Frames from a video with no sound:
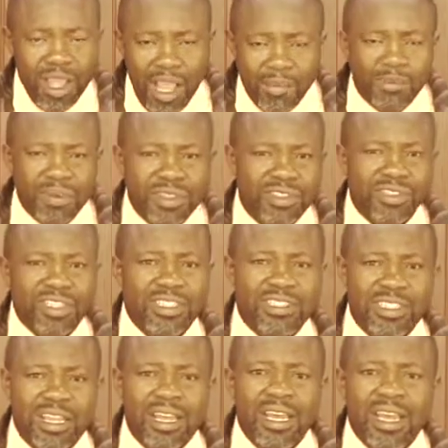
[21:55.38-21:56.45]
A person that is
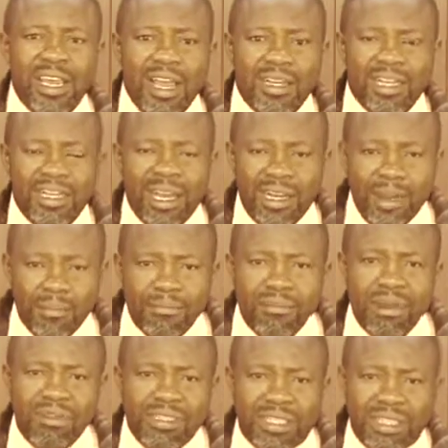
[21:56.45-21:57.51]
an
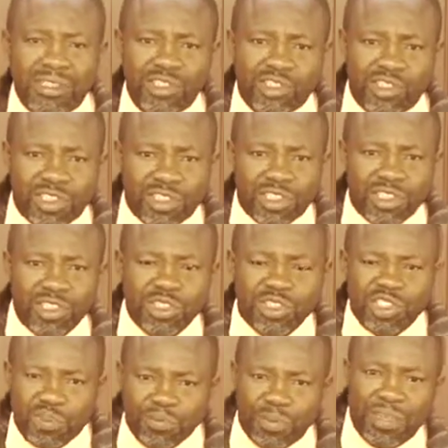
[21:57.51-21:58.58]
American citizen
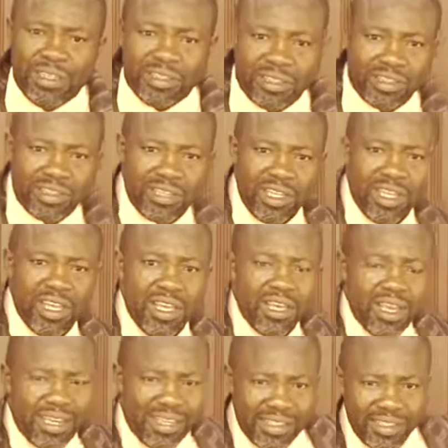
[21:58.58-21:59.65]
speaks
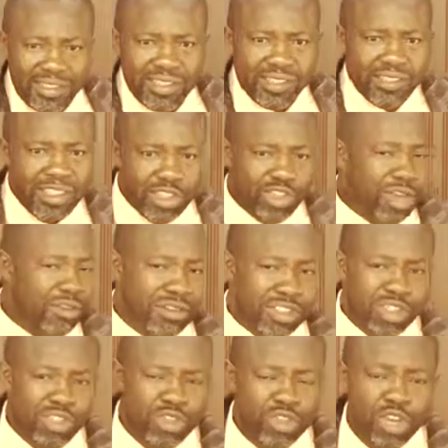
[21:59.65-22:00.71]
at a certain
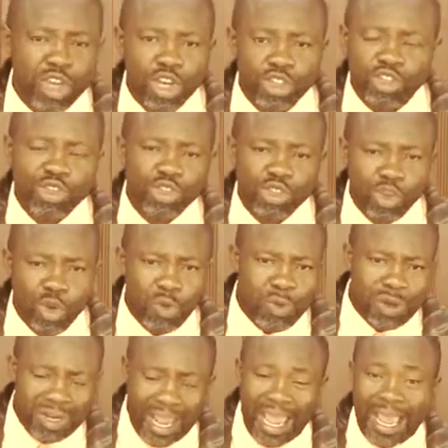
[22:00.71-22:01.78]
authority. Do you know who
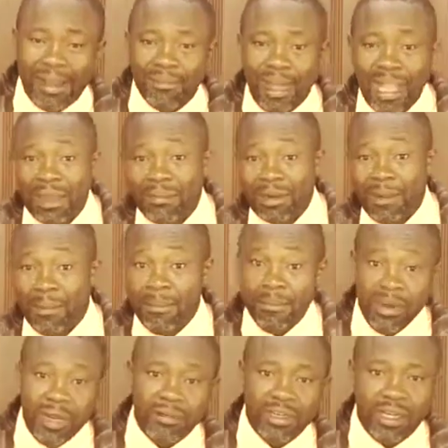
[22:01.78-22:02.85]
I am? I am an
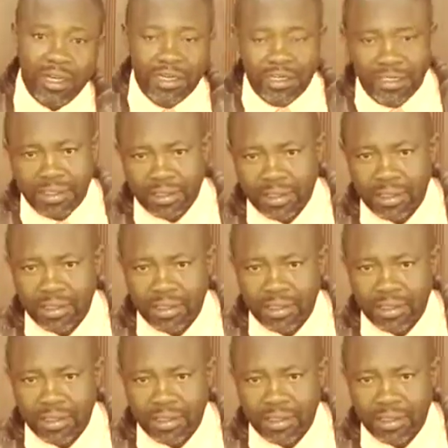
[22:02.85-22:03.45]
American.